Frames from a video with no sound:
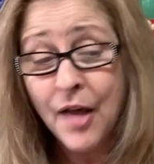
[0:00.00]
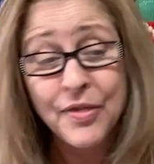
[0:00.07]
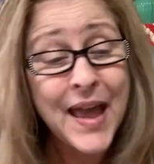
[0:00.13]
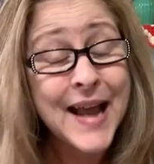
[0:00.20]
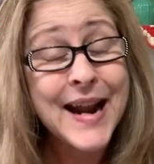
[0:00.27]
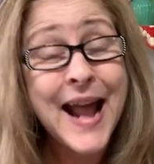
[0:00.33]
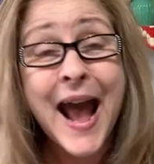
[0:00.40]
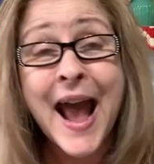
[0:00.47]

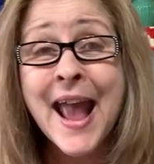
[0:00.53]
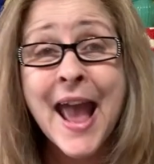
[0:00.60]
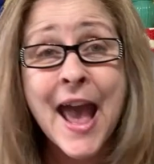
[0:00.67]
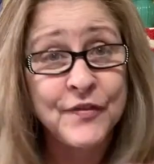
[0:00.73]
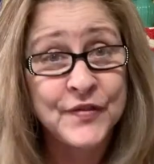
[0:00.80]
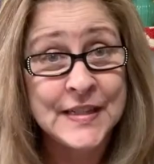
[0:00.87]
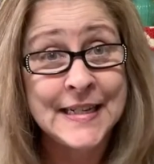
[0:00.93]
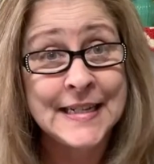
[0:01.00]
That I
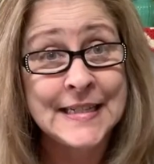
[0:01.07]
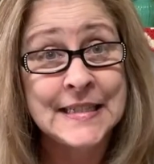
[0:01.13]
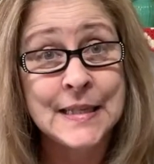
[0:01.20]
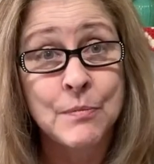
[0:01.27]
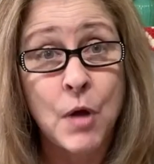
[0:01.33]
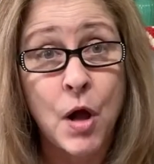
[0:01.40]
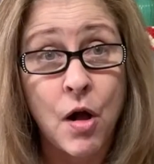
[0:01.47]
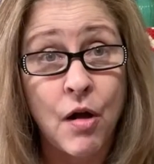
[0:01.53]
have to get
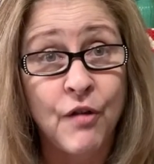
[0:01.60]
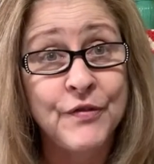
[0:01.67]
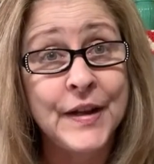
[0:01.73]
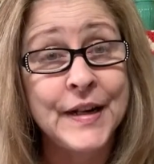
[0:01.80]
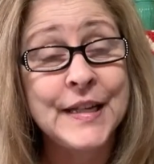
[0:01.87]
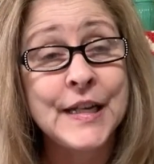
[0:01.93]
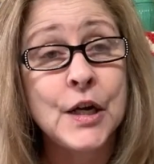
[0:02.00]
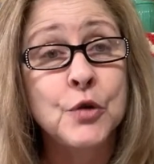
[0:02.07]
some haul
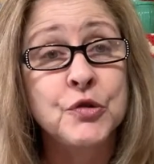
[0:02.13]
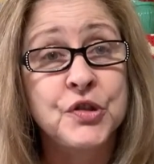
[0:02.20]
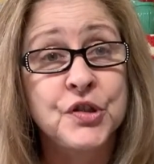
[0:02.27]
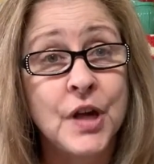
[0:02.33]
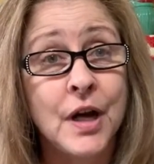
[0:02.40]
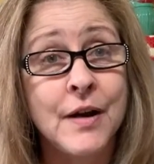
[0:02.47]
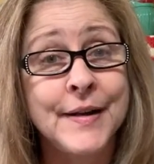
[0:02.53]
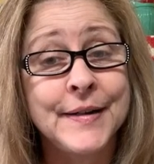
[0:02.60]
videos
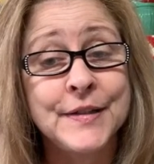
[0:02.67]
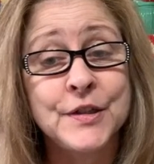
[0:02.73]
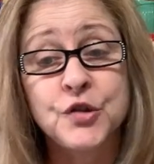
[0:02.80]
done.